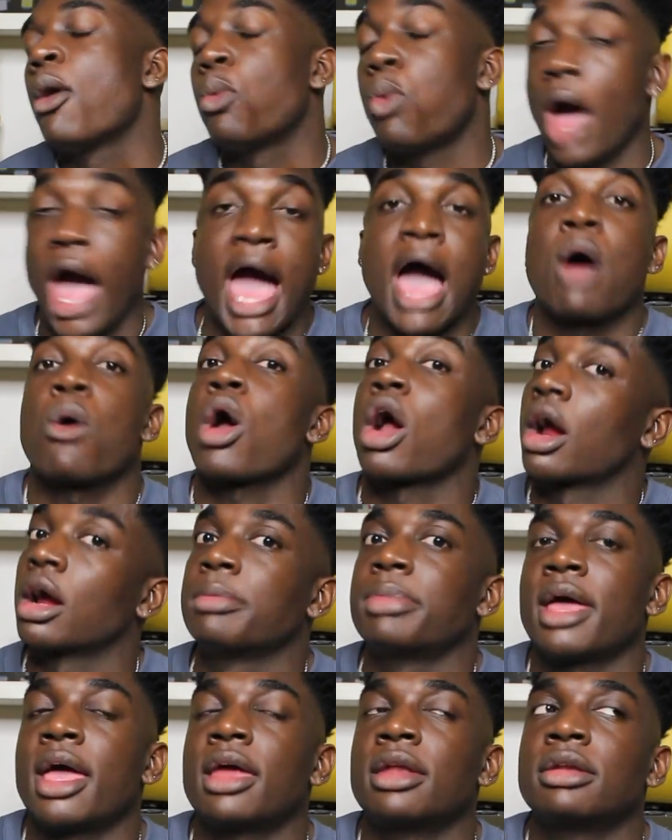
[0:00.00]
Wow,
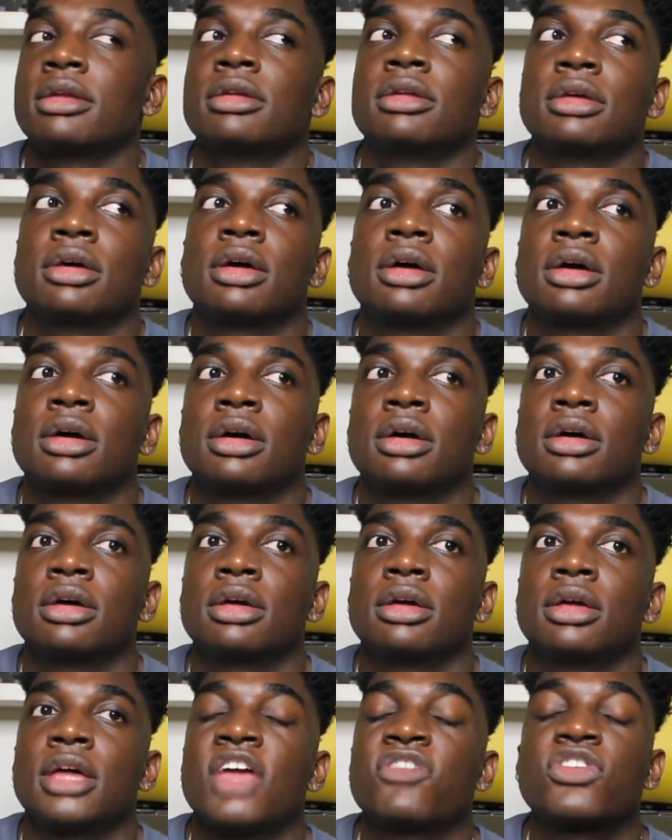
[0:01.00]
Urban.
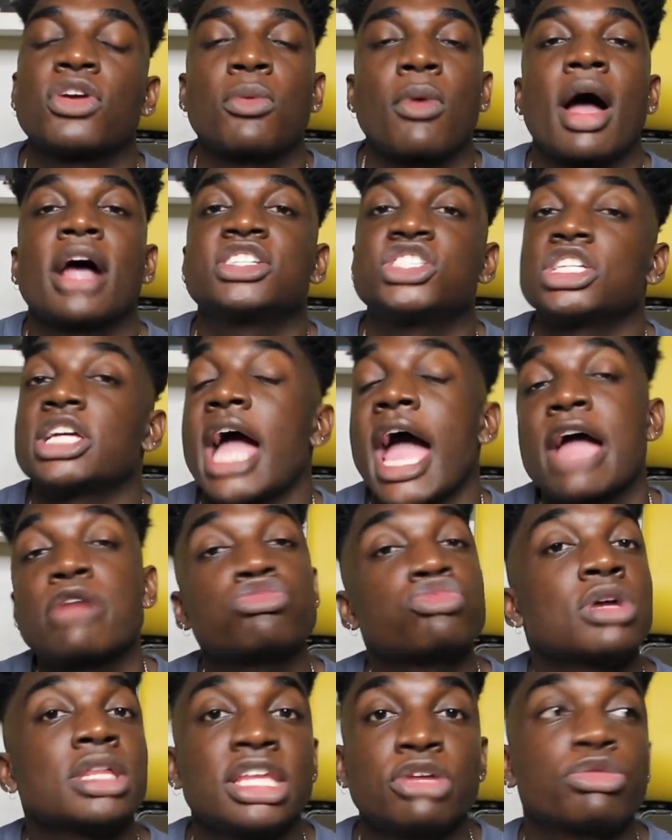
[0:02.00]
If you're watching,
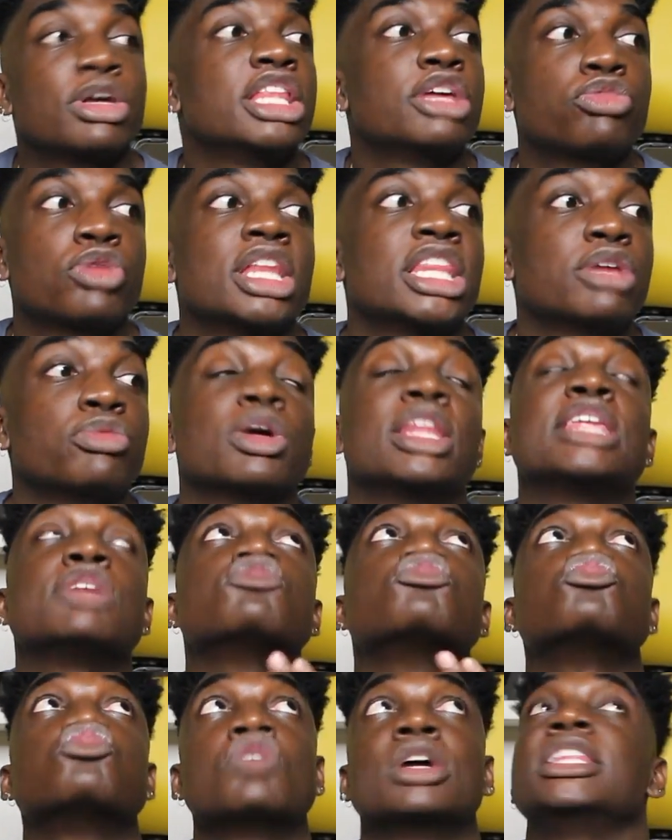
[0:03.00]
I really, really, really, really,
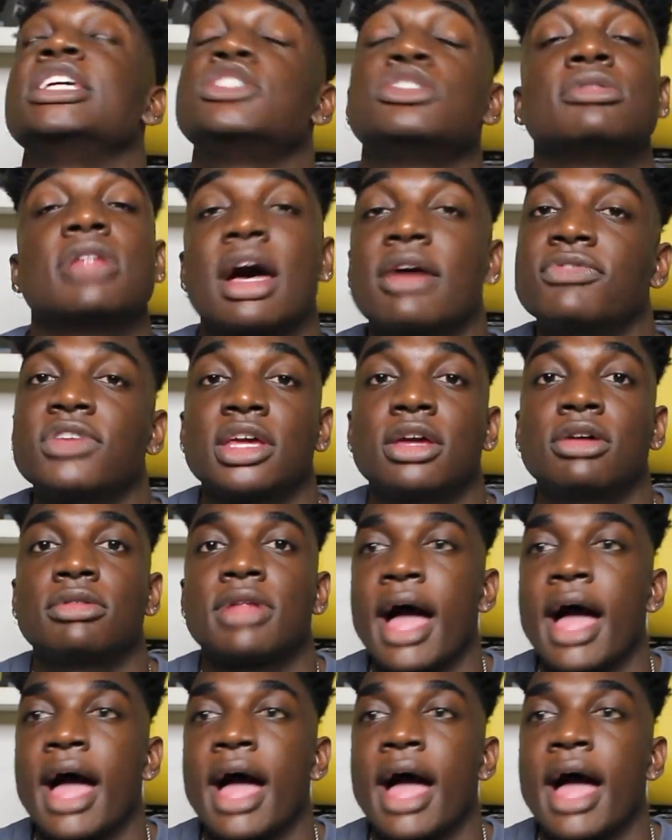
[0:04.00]
really do love you.